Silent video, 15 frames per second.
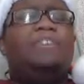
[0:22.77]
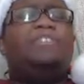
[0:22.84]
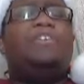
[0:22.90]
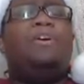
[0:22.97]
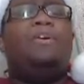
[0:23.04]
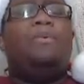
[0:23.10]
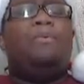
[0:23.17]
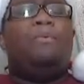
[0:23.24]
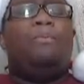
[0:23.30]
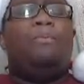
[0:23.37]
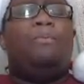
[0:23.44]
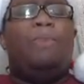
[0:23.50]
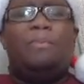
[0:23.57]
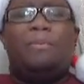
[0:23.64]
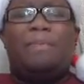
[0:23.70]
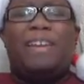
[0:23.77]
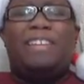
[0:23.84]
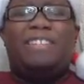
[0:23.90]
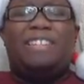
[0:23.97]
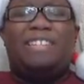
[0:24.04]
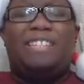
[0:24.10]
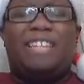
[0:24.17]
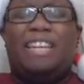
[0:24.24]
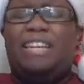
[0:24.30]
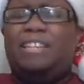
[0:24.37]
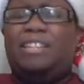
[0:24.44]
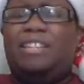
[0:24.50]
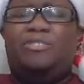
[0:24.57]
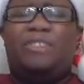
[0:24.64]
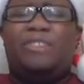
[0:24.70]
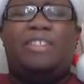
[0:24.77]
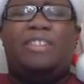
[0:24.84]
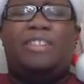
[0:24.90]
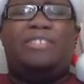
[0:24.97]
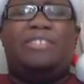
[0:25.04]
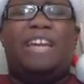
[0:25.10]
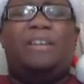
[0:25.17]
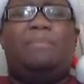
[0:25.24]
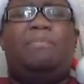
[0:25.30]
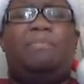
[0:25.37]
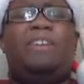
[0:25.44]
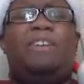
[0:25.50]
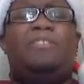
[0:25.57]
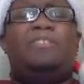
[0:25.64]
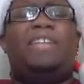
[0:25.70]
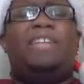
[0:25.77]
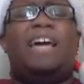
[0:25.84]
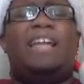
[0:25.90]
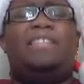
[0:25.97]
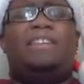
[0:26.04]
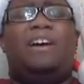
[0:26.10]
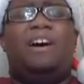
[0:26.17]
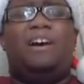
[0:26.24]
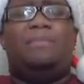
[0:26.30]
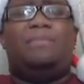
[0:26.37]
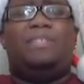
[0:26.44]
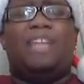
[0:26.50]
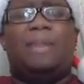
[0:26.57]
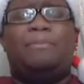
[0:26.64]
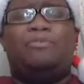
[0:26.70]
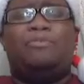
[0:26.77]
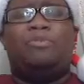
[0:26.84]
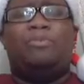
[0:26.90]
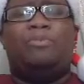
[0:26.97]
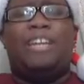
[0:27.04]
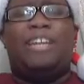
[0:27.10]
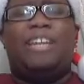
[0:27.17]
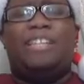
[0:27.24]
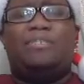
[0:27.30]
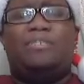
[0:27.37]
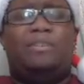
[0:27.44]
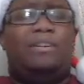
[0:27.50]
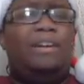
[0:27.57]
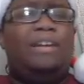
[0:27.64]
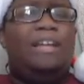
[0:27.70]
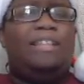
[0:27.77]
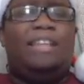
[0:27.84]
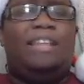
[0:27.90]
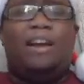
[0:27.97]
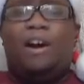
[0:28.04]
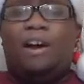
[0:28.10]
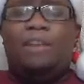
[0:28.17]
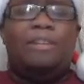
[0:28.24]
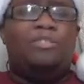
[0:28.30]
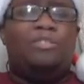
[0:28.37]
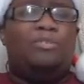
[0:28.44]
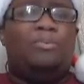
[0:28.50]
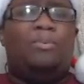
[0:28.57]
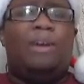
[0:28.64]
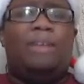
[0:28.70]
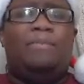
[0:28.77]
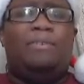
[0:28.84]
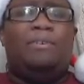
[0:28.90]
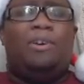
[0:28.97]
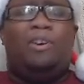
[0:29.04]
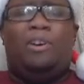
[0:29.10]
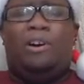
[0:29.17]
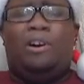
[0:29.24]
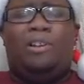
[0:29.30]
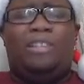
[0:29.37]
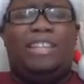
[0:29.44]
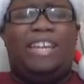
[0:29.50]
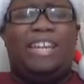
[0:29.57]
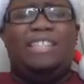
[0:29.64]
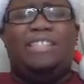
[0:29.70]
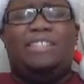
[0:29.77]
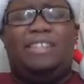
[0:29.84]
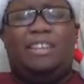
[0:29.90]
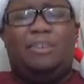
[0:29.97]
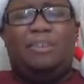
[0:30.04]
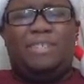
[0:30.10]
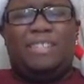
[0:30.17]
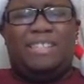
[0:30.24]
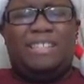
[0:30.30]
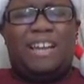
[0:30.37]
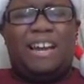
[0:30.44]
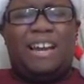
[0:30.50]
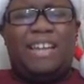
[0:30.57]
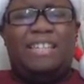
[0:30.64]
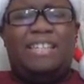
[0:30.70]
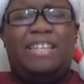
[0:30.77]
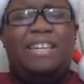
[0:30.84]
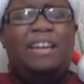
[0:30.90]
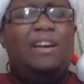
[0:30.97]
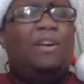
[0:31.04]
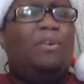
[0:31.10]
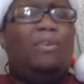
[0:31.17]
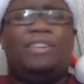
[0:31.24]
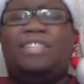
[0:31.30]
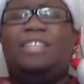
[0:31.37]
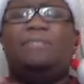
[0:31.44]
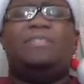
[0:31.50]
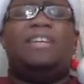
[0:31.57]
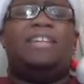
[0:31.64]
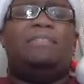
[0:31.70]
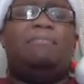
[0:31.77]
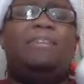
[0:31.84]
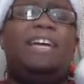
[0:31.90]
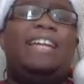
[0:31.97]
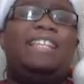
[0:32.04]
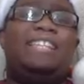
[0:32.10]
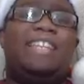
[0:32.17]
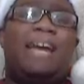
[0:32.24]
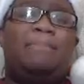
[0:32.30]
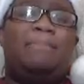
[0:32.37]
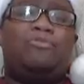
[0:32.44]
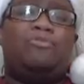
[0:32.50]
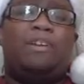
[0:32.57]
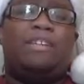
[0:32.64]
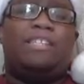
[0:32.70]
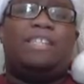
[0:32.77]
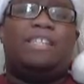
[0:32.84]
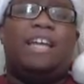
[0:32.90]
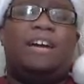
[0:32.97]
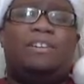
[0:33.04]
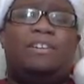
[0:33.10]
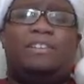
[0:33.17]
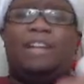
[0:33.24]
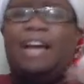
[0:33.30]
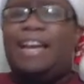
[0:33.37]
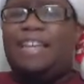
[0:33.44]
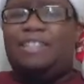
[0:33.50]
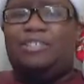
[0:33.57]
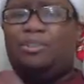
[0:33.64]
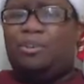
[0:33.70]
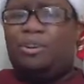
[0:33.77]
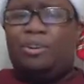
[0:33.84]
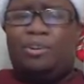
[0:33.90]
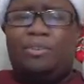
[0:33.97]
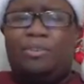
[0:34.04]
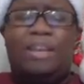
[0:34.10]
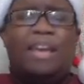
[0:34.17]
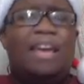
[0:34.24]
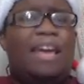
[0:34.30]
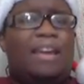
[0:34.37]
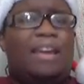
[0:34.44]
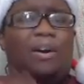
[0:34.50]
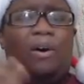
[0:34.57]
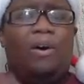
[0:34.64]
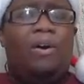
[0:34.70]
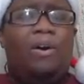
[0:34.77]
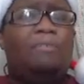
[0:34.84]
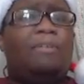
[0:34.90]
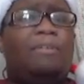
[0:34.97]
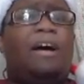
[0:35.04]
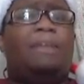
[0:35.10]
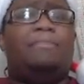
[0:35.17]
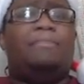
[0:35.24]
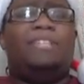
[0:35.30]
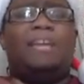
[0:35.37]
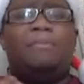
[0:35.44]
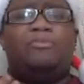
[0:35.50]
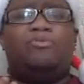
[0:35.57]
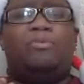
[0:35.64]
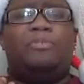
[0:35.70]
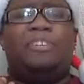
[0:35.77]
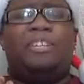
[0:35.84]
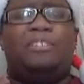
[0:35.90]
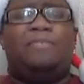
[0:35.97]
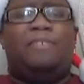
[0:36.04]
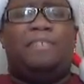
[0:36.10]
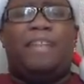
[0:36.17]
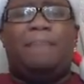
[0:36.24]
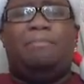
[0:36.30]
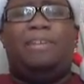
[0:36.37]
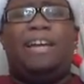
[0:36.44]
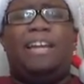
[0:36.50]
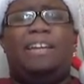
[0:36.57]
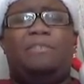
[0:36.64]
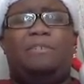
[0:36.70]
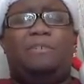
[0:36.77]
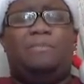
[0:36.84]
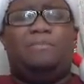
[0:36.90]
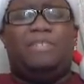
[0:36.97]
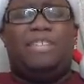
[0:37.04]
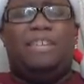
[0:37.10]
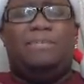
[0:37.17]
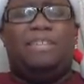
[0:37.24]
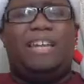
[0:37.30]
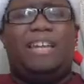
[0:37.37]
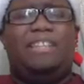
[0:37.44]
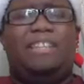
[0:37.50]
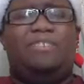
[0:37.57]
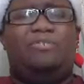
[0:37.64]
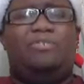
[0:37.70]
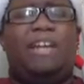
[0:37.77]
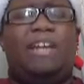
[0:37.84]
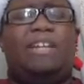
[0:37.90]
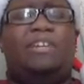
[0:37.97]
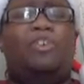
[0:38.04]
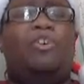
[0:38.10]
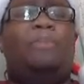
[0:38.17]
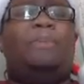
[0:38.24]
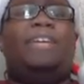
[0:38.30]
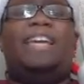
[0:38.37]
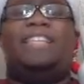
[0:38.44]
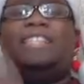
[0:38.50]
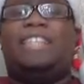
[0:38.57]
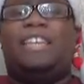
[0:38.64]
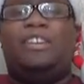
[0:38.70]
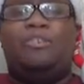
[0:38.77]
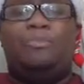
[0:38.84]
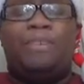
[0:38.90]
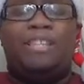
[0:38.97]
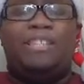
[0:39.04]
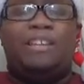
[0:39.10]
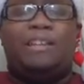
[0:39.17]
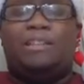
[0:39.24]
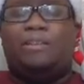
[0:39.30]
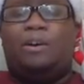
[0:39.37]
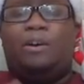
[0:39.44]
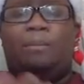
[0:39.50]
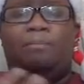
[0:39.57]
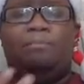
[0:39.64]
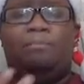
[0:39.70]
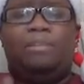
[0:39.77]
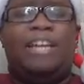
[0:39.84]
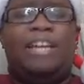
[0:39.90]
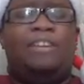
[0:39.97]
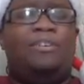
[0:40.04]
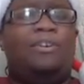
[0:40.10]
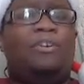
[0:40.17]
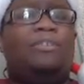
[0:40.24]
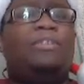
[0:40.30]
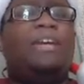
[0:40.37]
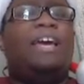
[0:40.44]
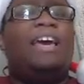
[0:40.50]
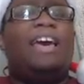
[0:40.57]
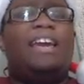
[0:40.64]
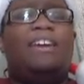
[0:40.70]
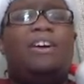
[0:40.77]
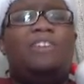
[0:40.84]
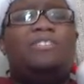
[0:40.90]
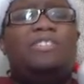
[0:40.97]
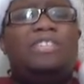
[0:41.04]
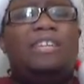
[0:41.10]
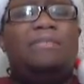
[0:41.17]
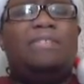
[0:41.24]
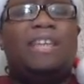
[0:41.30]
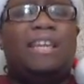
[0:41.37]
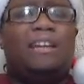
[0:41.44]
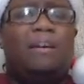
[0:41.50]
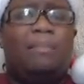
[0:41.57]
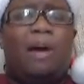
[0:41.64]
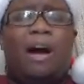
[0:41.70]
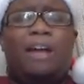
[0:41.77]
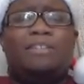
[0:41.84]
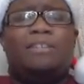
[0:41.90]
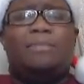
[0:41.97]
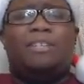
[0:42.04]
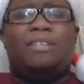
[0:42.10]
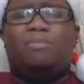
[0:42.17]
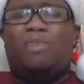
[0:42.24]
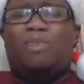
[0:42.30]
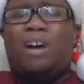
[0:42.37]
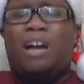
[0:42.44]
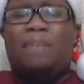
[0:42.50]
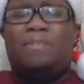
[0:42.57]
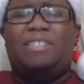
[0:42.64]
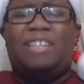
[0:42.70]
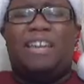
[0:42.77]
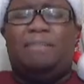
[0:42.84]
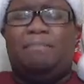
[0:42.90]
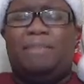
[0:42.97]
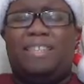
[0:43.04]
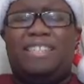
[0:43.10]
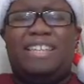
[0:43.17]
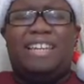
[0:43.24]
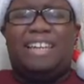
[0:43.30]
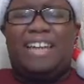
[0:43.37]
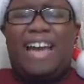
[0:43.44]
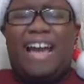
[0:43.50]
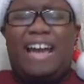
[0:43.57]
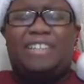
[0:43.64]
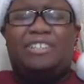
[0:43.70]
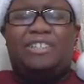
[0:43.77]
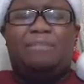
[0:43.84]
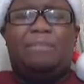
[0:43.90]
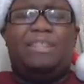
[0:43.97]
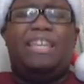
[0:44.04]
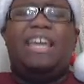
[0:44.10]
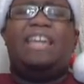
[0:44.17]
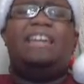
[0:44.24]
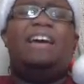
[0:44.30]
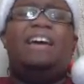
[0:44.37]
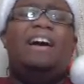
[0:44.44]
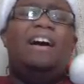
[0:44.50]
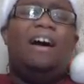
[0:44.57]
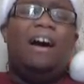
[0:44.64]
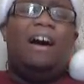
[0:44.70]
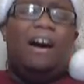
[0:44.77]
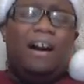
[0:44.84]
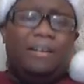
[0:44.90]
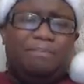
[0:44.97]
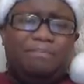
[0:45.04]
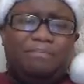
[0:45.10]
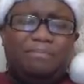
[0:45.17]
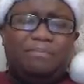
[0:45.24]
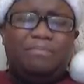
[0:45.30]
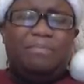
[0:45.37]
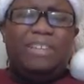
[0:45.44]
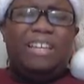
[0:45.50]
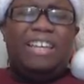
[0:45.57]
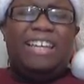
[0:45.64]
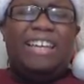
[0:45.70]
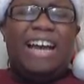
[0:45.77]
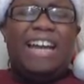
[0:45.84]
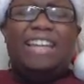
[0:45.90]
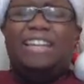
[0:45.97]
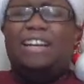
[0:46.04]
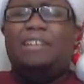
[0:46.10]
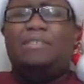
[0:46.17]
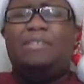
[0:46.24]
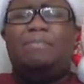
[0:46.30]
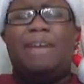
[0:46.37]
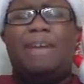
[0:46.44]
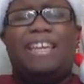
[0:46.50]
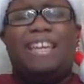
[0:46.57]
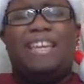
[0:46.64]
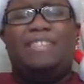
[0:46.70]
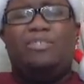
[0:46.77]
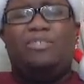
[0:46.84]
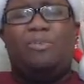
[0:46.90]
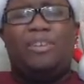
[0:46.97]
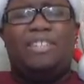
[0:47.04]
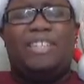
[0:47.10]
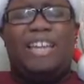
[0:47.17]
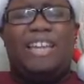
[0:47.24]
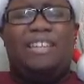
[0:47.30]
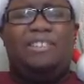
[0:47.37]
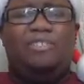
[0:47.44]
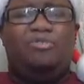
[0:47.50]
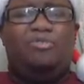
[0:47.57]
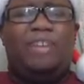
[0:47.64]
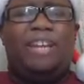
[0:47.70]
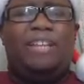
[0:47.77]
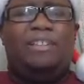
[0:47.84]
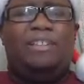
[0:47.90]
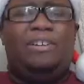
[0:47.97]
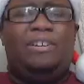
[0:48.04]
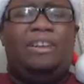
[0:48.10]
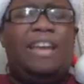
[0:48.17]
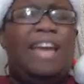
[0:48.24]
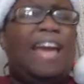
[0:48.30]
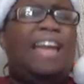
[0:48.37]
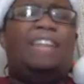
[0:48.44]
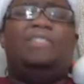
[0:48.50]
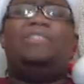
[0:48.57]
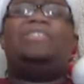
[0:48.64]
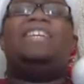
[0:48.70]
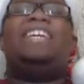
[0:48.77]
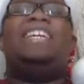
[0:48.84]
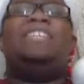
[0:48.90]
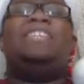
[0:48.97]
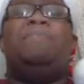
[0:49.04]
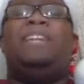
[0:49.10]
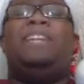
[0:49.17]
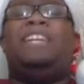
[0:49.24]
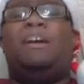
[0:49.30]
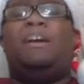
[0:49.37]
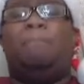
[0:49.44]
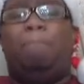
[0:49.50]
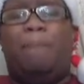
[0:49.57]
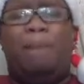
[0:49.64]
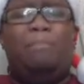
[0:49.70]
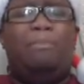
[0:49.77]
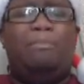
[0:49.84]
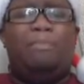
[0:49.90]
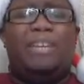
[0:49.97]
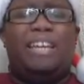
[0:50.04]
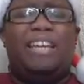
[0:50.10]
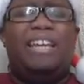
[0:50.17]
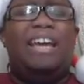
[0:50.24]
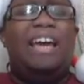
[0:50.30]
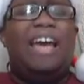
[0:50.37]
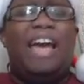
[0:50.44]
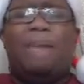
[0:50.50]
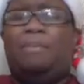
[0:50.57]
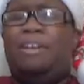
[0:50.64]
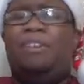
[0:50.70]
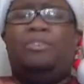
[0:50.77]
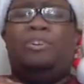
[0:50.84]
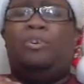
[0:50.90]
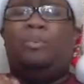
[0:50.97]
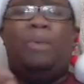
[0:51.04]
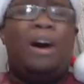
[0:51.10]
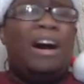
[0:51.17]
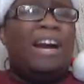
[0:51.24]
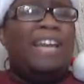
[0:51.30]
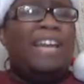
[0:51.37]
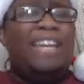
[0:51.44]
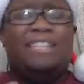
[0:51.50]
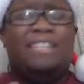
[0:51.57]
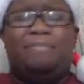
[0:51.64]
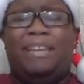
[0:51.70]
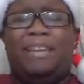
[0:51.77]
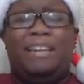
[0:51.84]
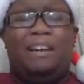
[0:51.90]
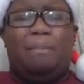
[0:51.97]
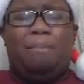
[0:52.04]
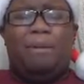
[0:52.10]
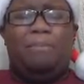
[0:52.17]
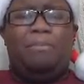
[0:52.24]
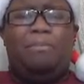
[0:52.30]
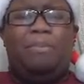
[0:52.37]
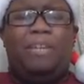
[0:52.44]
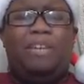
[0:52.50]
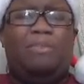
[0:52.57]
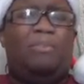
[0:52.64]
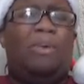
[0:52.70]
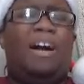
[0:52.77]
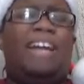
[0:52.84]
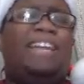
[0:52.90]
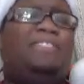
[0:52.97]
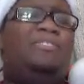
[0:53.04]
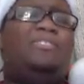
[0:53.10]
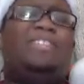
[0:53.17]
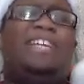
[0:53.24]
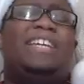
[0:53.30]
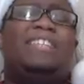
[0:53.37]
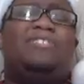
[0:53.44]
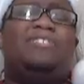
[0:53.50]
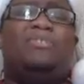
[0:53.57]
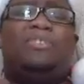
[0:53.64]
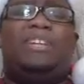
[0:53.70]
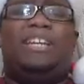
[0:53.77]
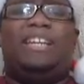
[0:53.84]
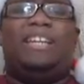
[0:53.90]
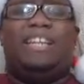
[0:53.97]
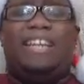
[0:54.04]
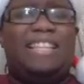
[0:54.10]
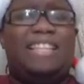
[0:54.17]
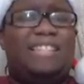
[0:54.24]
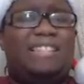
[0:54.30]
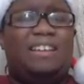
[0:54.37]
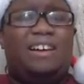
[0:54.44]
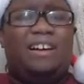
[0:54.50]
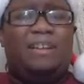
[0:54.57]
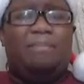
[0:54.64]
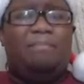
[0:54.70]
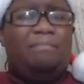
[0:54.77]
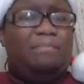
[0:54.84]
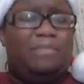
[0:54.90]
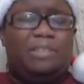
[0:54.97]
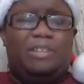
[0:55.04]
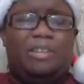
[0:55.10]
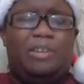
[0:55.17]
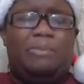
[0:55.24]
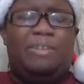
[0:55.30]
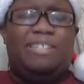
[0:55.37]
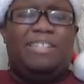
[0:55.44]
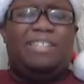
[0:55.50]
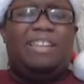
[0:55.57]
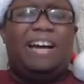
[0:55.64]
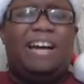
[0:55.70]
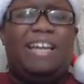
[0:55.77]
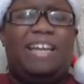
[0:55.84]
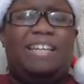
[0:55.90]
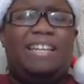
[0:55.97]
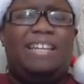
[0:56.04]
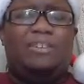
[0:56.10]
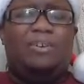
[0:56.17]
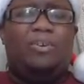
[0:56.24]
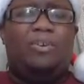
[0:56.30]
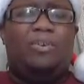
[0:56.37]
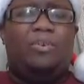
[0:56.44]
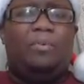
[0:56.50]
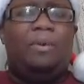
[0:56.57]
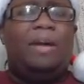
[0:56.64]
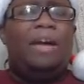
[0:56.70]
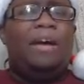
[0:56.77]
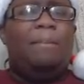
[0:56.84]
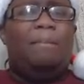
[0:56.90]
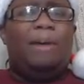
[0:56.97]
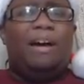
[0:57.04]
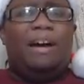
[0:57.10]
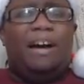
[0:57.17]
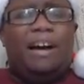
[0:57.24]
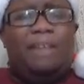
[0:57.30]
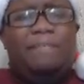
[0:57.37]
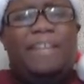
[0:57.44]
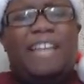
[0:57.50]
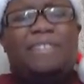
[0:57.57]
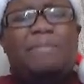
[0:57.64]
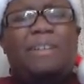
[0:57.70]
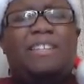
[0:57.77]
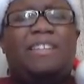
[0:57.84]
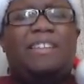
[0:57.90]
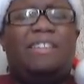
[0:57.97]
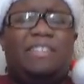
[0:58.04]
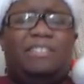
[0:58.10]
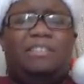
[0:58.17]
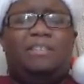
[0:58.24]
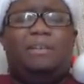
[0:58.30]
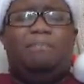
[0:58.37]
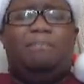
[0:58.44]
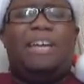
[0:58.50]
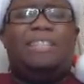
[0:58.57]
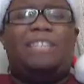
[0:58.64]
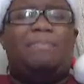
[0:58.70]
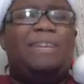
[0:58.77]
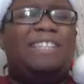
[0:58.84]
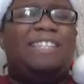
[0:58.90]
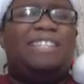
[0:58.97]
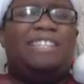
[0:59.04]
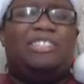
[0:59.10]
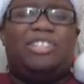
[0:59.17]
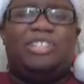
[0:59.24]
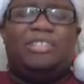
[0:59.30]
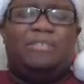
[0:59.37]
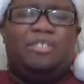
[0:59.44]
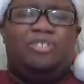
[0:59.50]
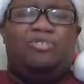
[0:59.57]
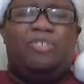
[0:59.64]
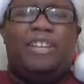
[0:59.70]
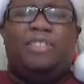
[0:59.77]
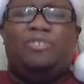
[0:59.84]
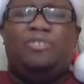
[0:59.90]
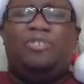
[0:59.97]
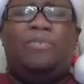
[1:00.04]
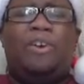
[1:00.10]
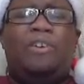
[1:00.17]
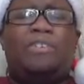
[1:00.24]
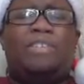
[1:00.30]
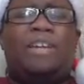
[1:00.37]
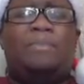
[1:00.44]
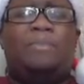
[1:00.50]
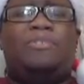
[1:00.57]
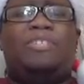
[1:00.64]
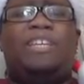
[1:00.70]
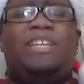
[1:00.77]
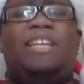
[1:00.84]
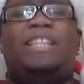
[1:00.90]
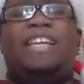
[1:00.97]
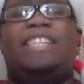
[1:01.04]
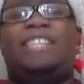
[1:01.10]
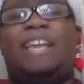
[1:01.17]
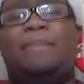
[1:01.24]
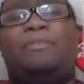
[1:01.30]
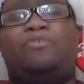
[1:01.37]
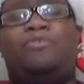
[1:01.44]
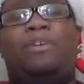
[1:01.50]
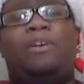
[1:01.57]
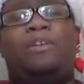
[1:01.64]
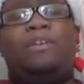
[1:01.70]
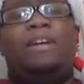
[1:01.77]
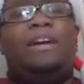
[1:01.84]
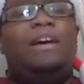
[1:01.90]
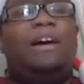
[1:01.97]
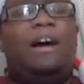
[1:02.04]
So, what we're basically seeing in this trailer is that it appears that the um, Cybertronians or the Autobots, whoever, are all against the human society, or it seems like the planet Cybertron is now colliding to Earth, and all the um, Cybertronians from that planet seems like they're trying to go up against the humans on, on planet Earth, and it also seems like um, Optimus Prime is like missing in action, but then um he kind of comes back in towards the end of the trailer and it looks like he's beating up bumblebee and we don't know why he's beating up bumblebee or why it looks like he's turning against um human society as a whole but um that's basically that's basically the gist of this trailer so far is that we're seeing that Cybertron,